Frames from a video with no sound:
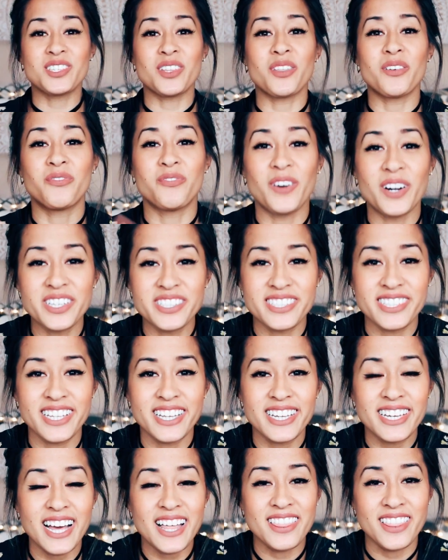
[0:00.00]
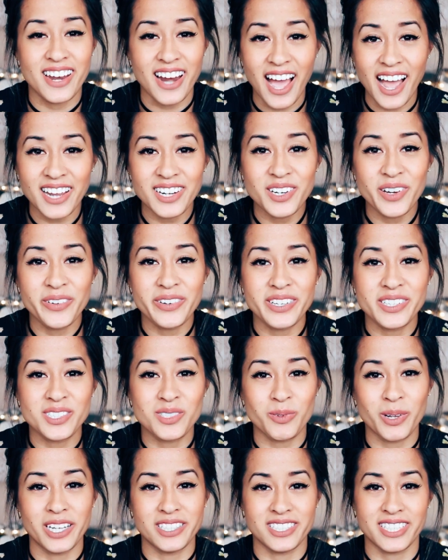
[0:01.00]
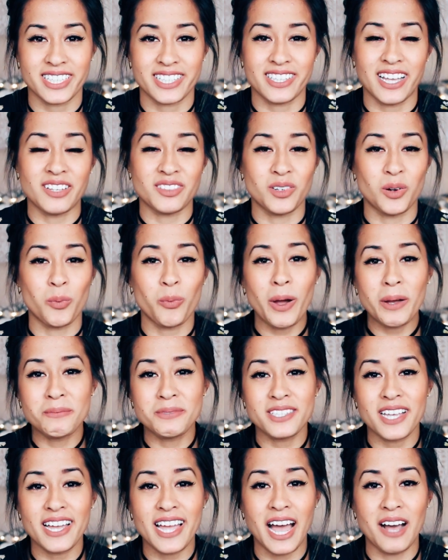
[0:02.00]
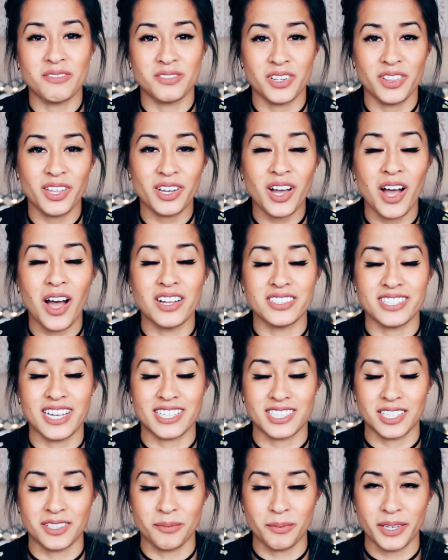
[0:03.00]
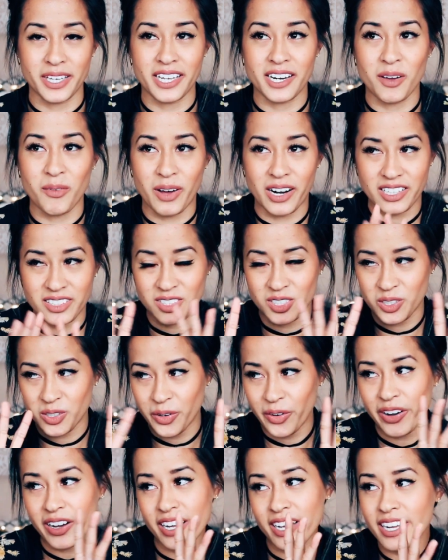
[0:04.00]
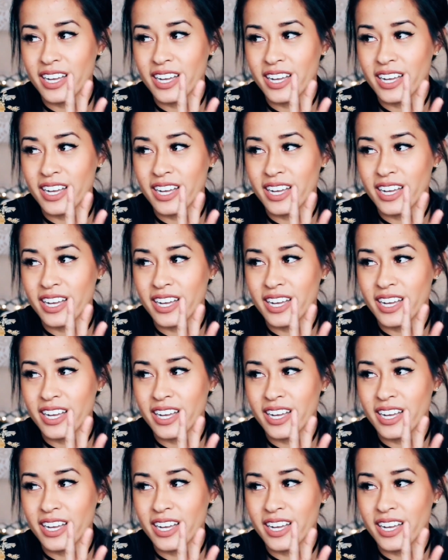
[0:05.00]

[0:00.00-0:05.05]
So the first thing that I noticed when I checked out their website after they contacted me and I wanted to